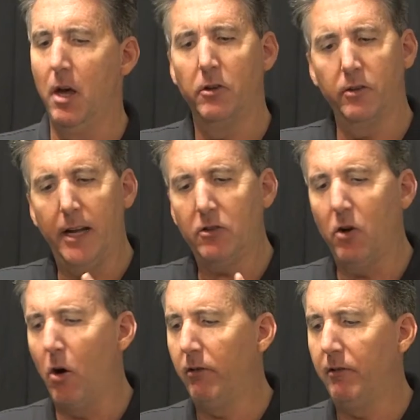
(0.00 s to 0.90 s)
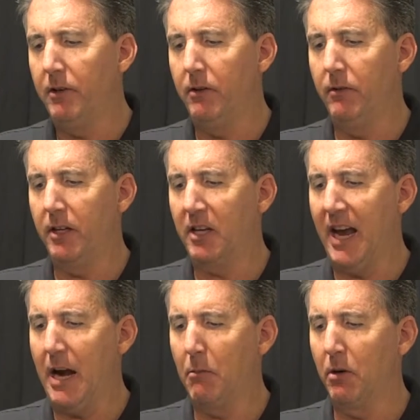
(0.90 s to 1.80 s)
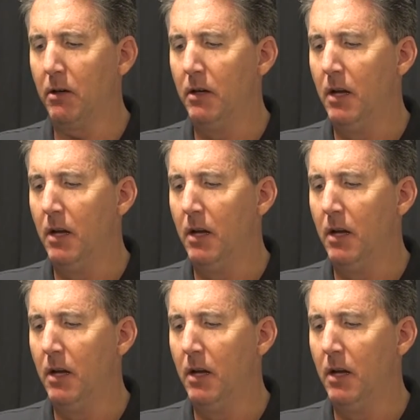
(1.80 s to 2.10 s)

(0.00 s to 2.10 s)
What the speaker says: So that's an overview of the camera.